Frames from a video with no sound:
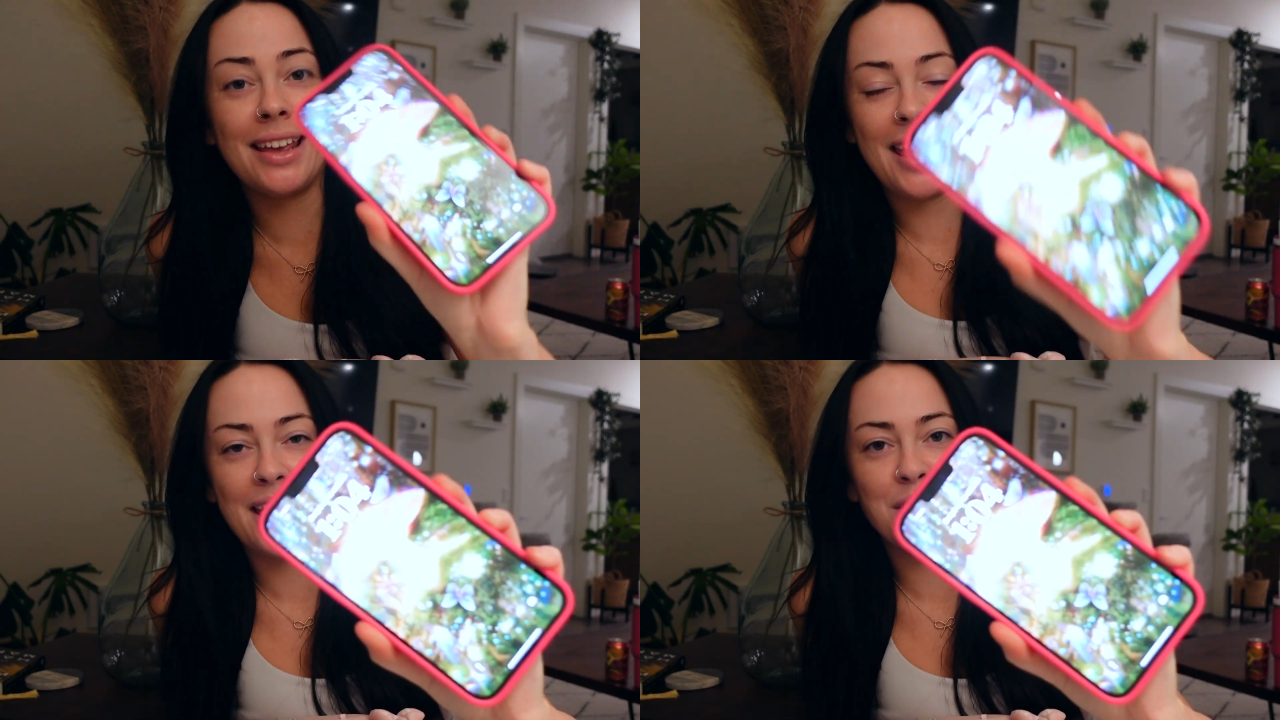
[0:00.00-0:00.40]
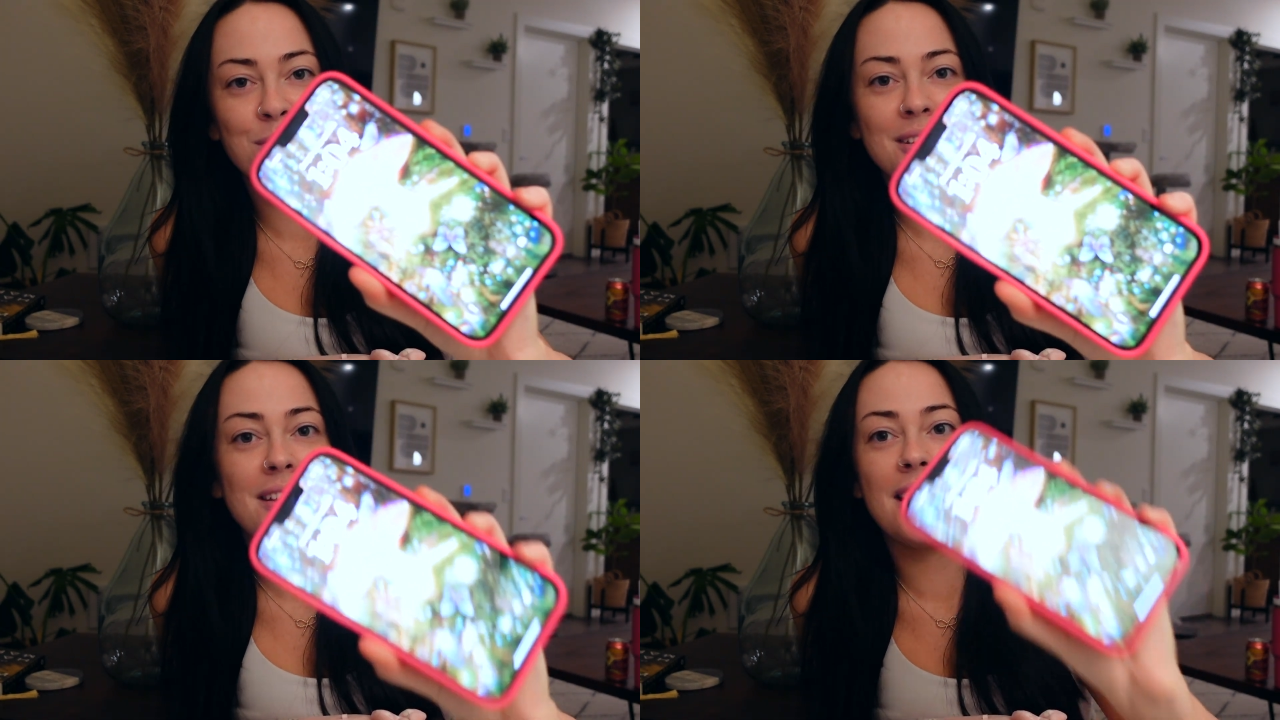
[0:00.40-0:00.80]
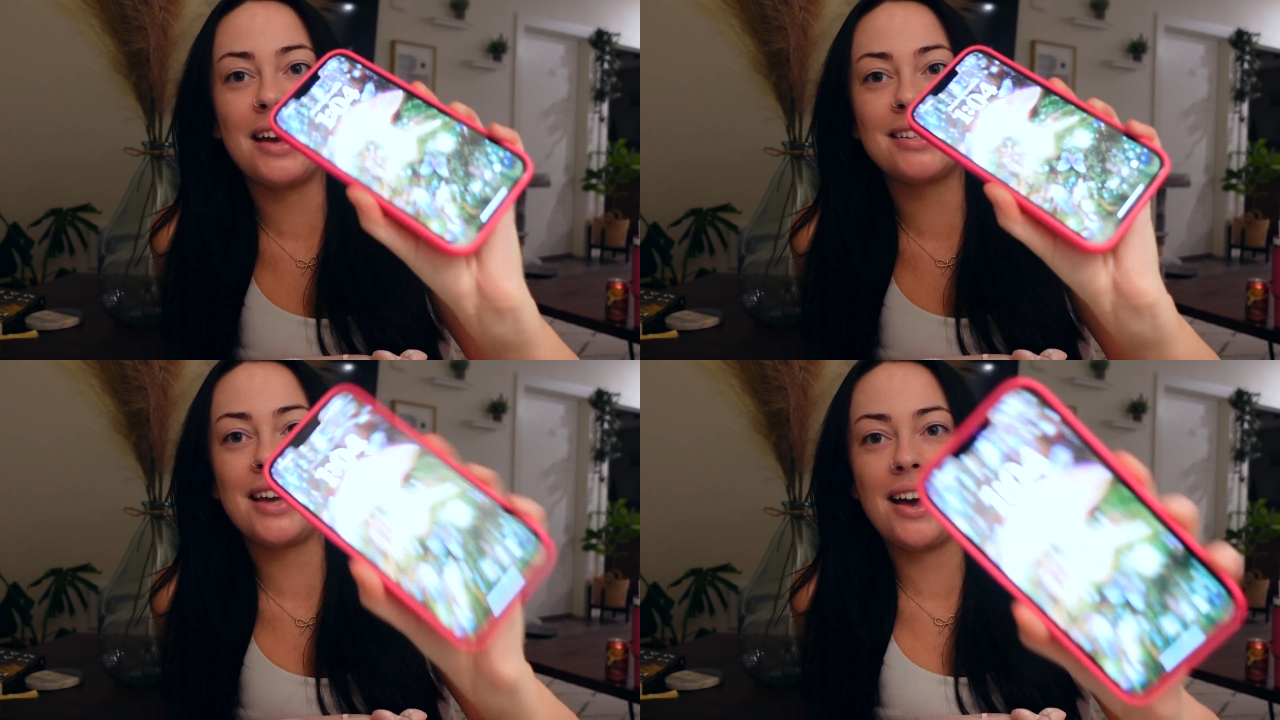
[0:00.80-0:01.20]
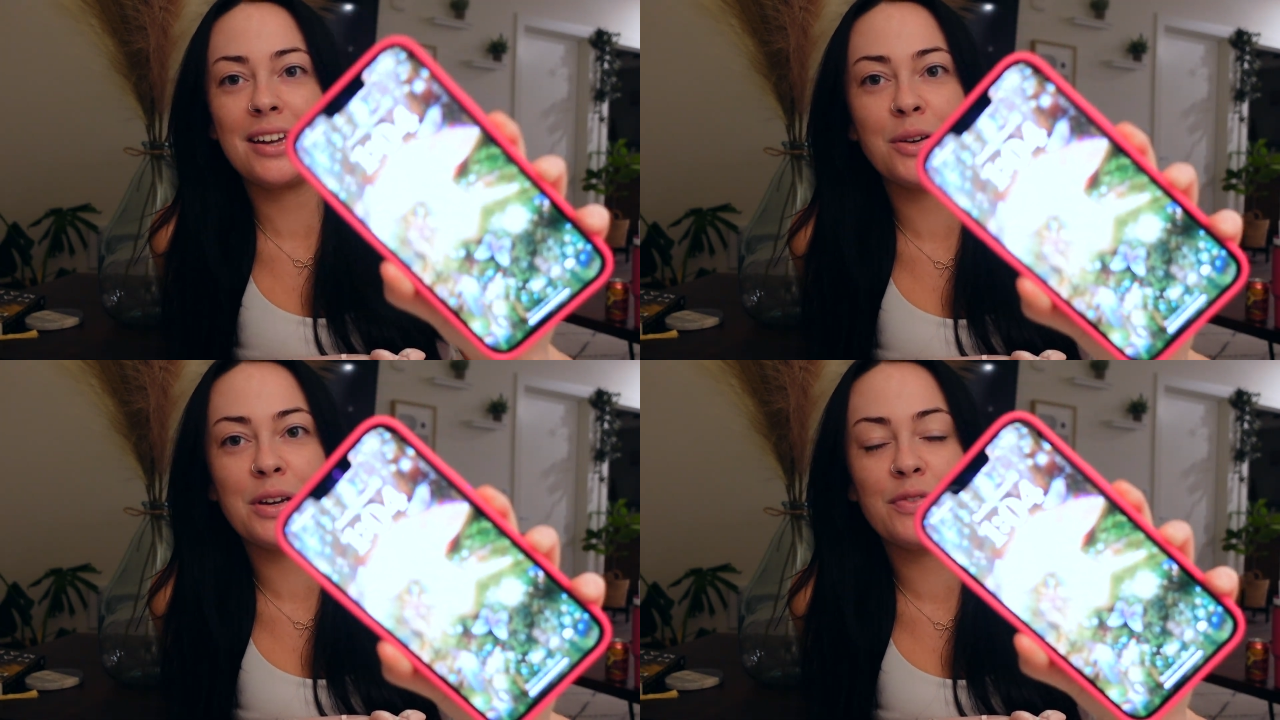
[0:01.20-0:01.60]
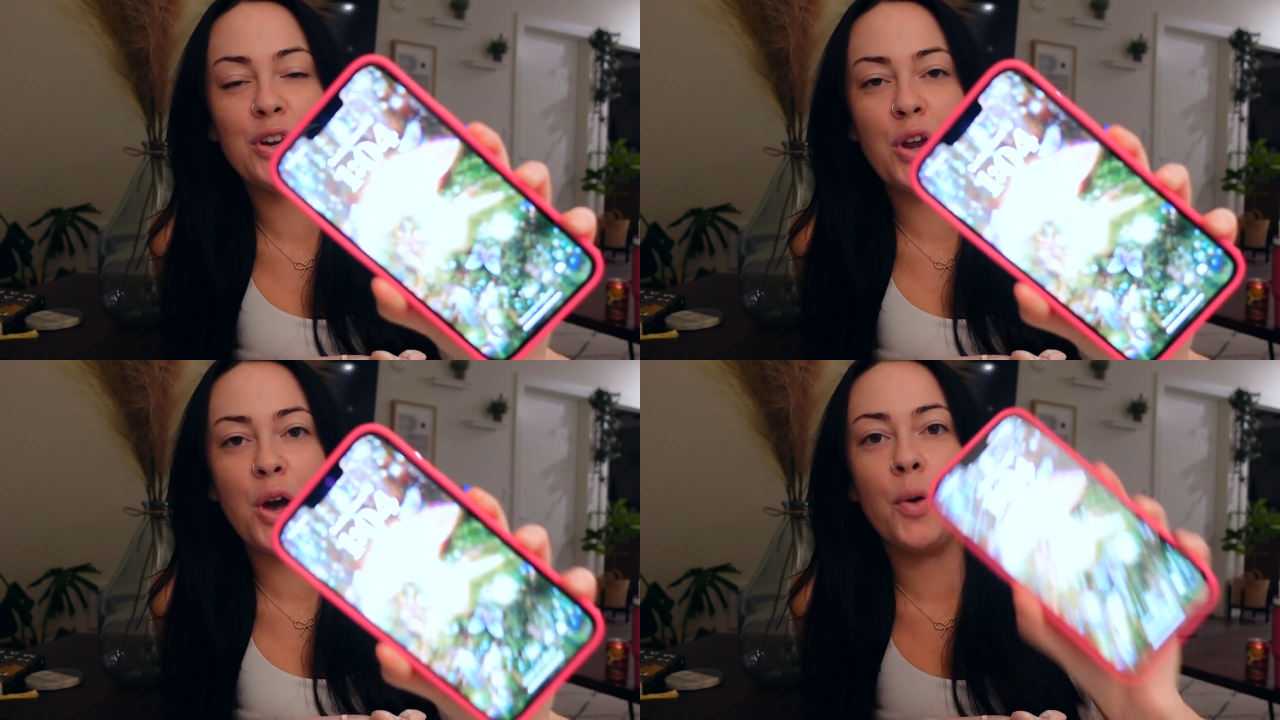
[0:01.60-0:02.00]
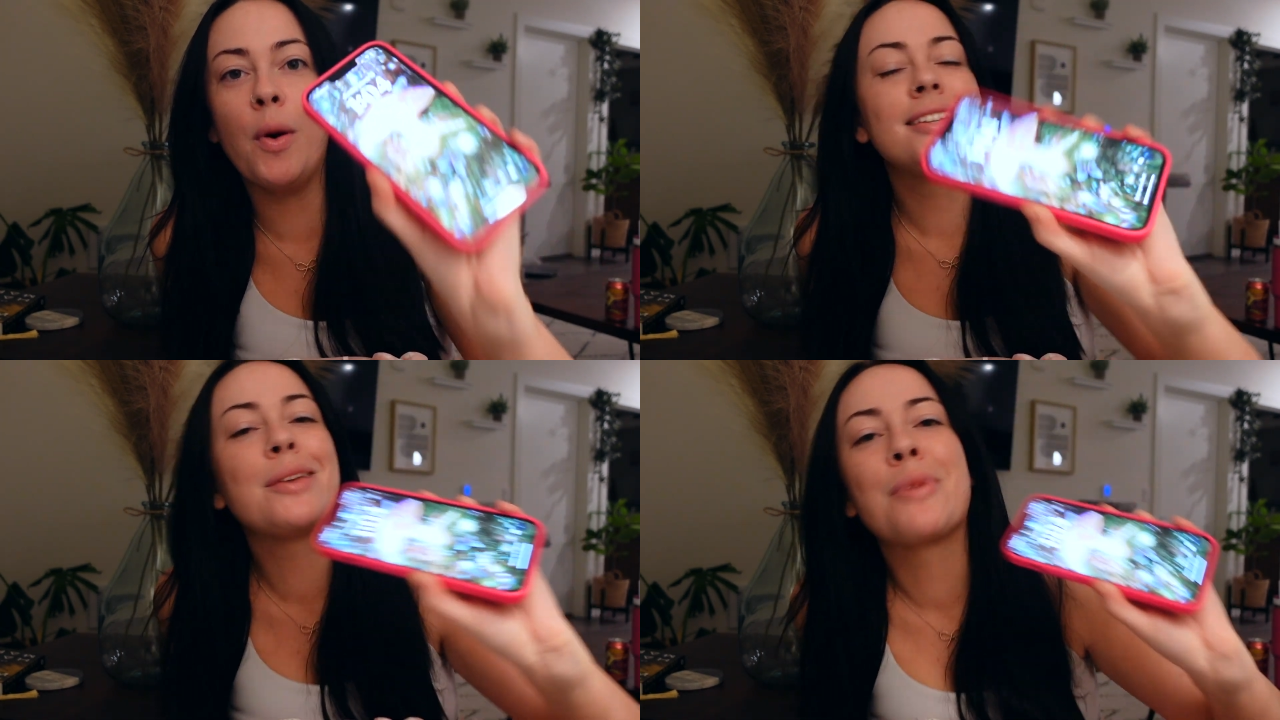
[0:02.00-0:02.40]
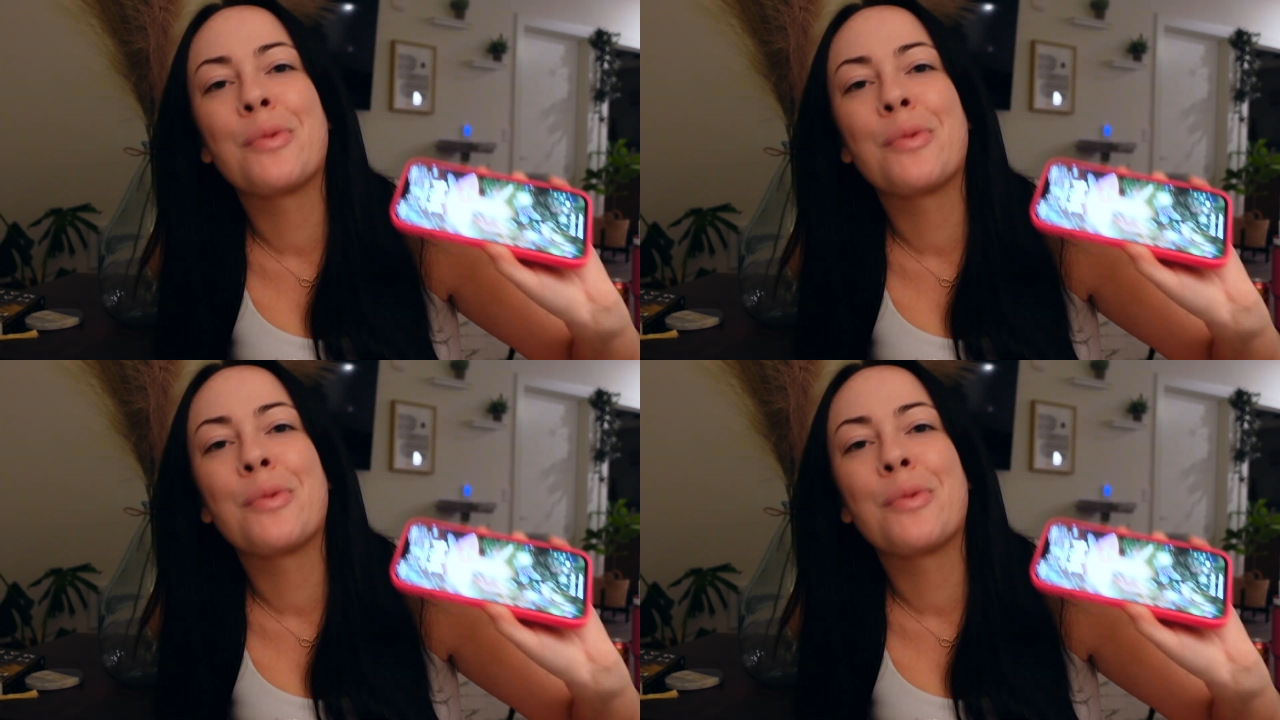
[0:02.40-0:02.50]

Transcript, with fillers: Can you see that? I don't even know. Take my